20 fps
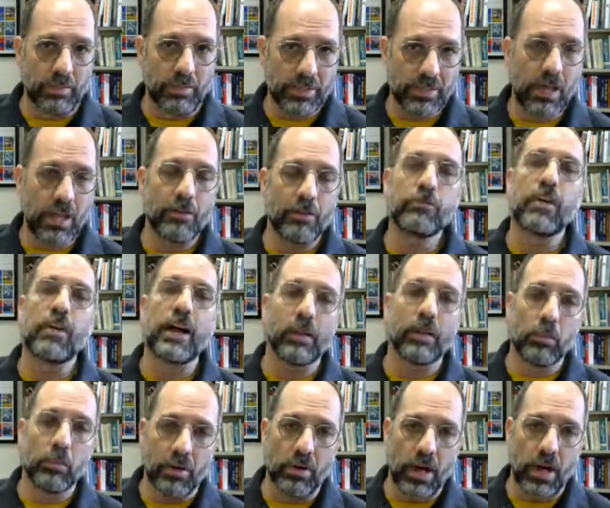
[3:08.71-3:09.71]
It's not a
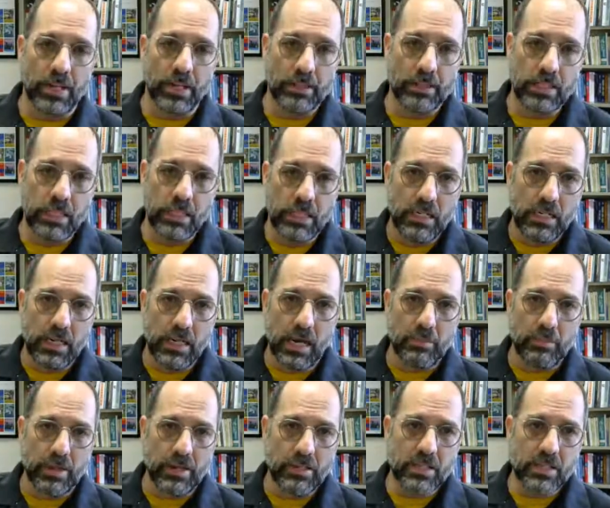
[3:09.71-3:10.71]
final product,
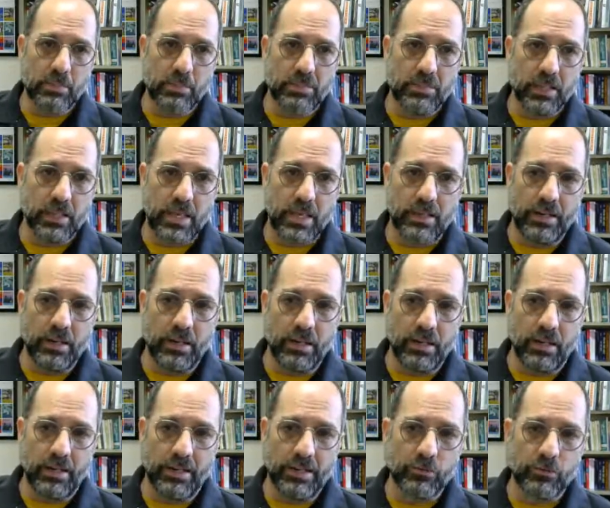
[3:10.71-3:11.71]
but it's something that
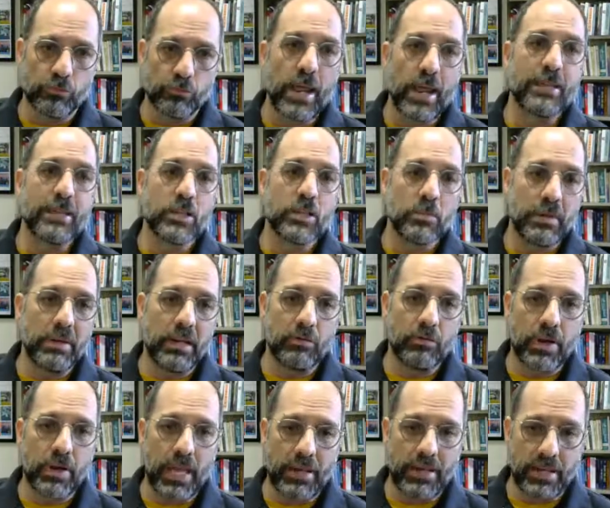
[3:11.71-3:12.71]
is ready to be
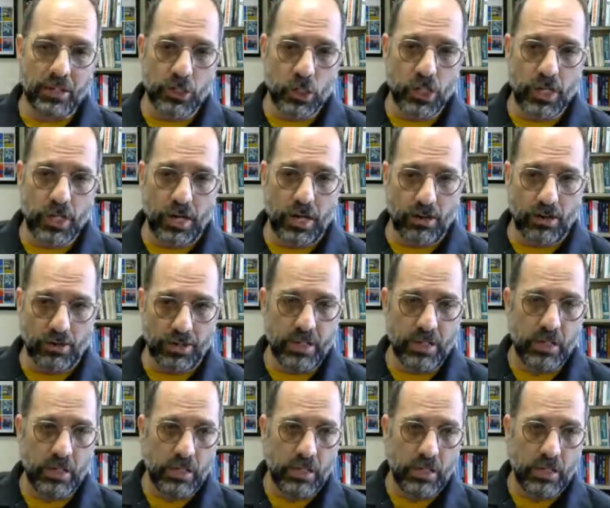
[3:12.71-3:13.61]
read and shared.